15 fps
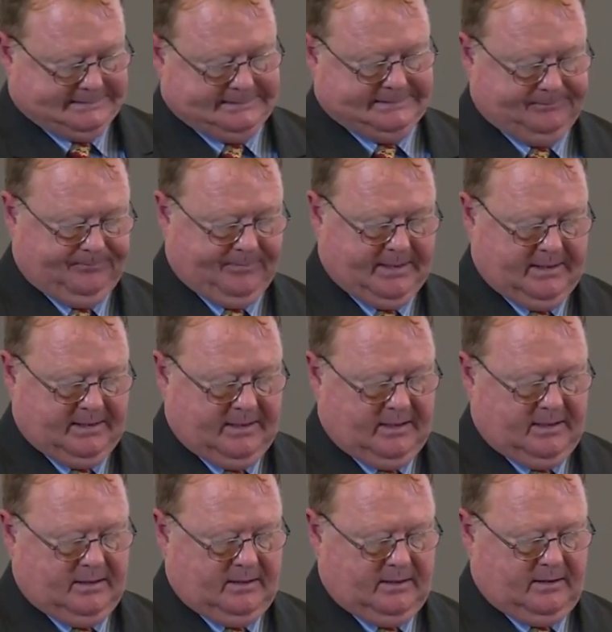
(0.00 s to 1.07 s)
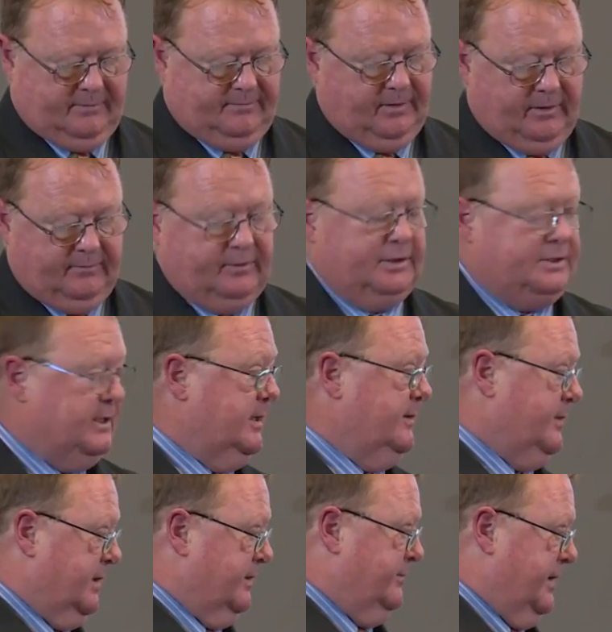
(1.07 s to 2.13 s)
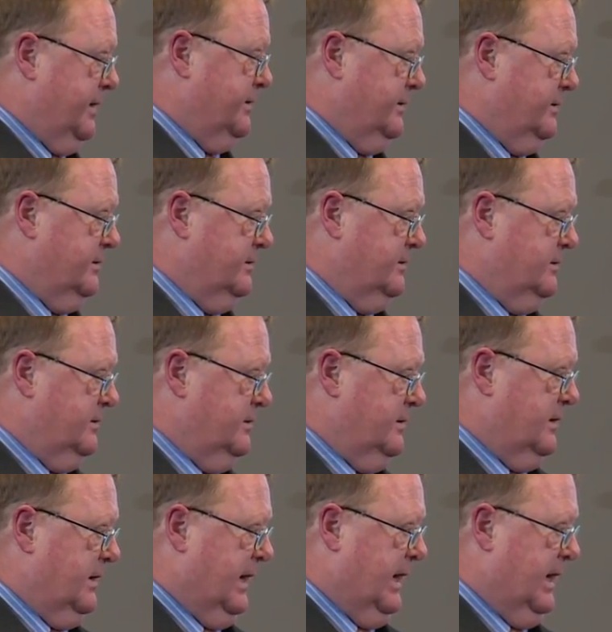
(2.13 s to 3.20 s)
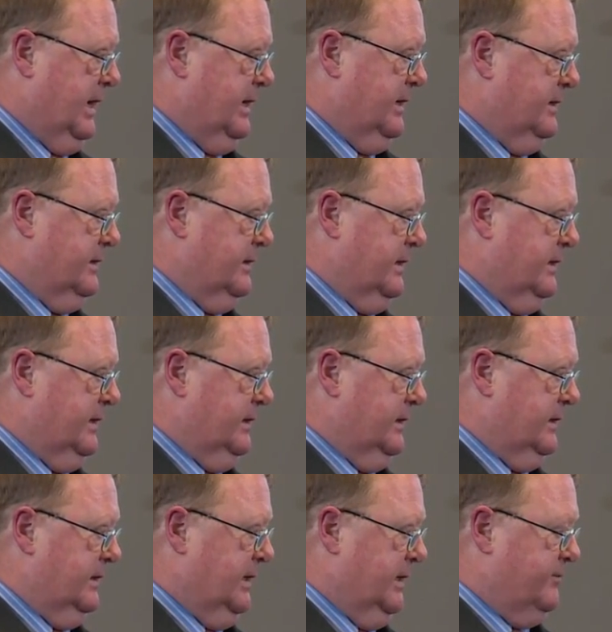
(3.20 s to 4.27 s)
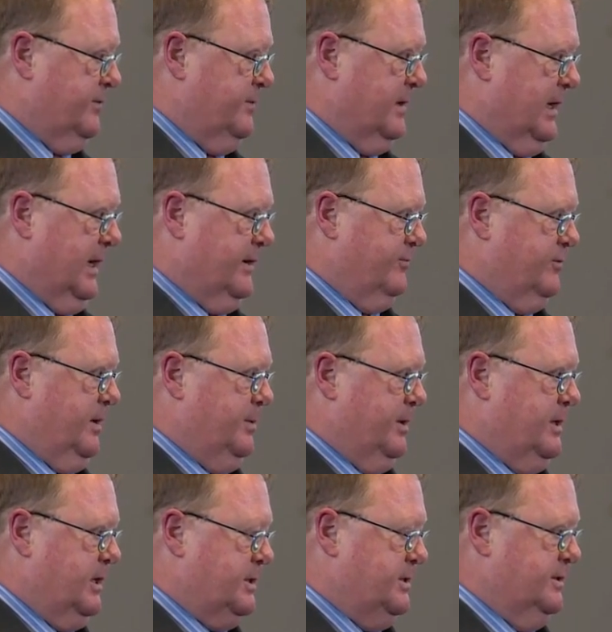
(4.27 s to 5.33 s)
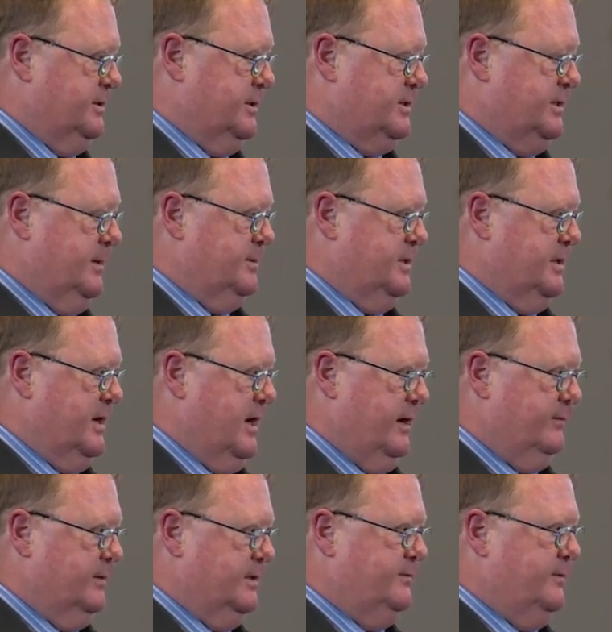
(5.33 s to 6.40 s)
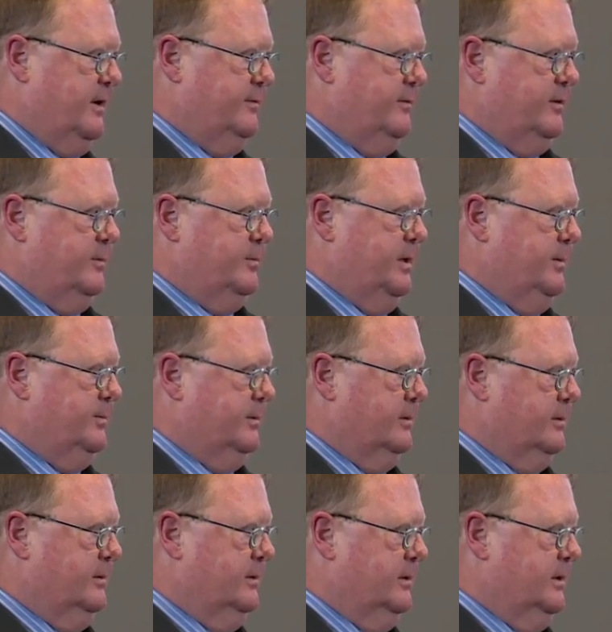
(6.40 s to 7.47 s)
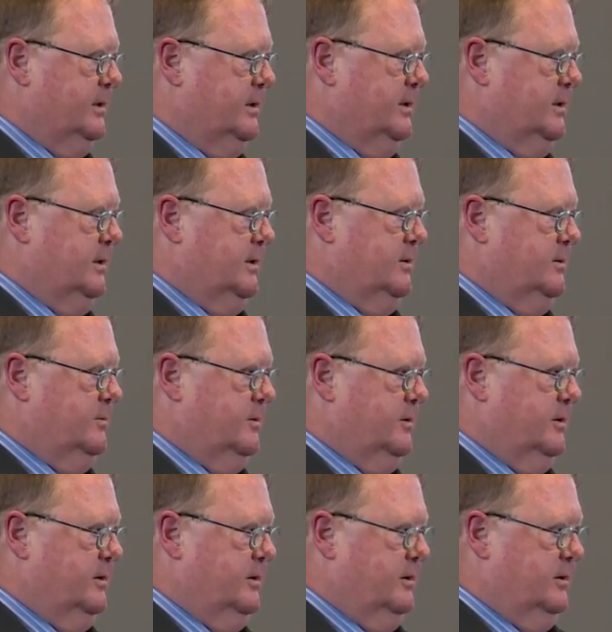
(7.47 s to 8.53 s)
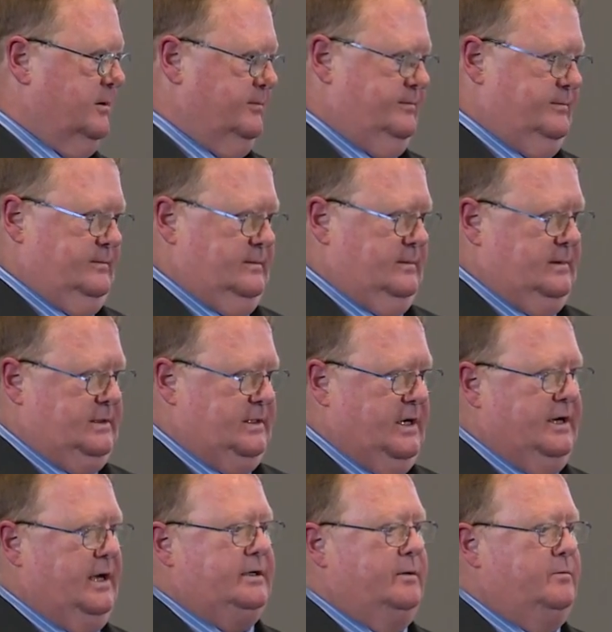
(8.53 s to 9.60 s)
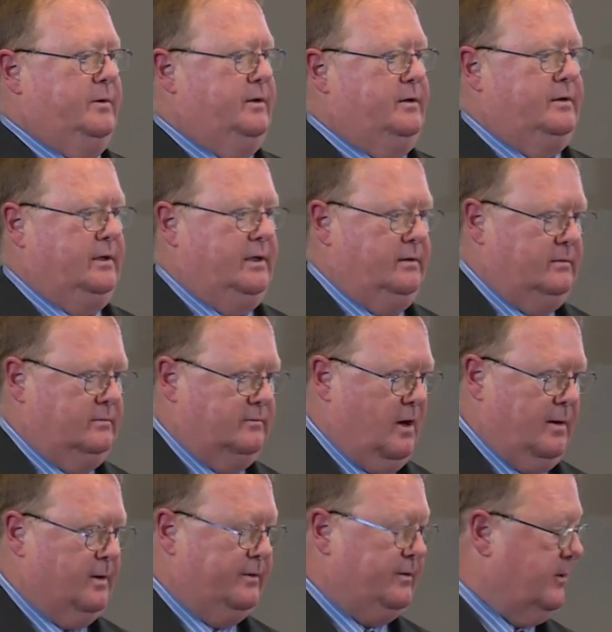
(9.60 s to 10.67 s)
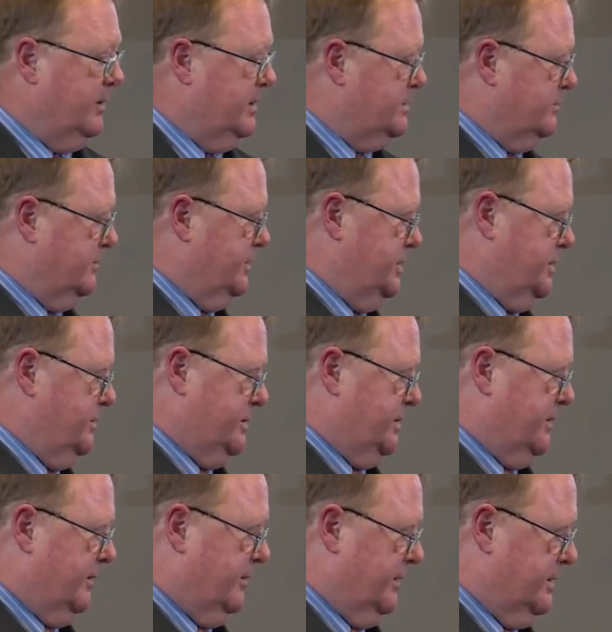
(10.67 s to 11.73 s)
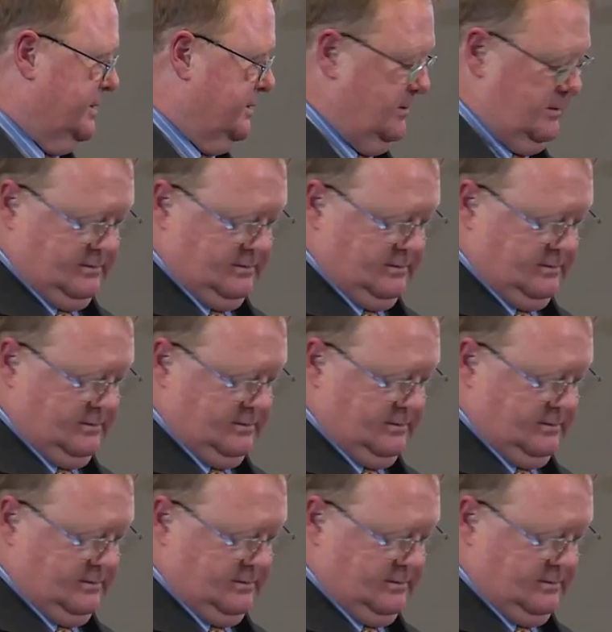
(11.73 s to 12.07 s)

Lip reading: a very, very significant event. And yet from the lack of repercussions, it seems that none of these 500 people were connected with the Roman authorities or the Jewish authorities.